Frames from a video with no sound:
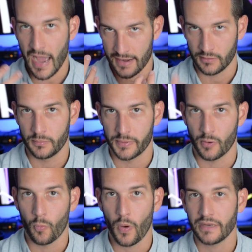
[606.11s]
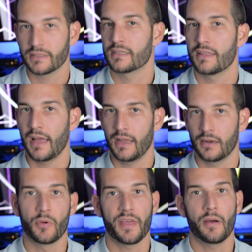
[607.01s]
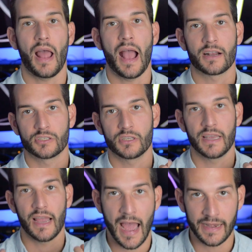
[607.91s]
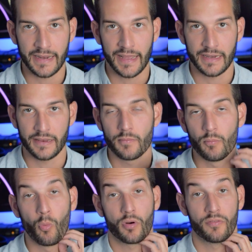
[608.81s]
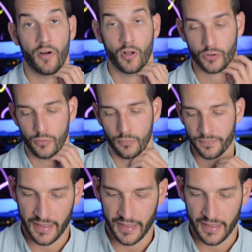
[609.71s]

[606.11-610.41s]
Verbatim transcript: add a little bit of weight to that without actually adding any more volume.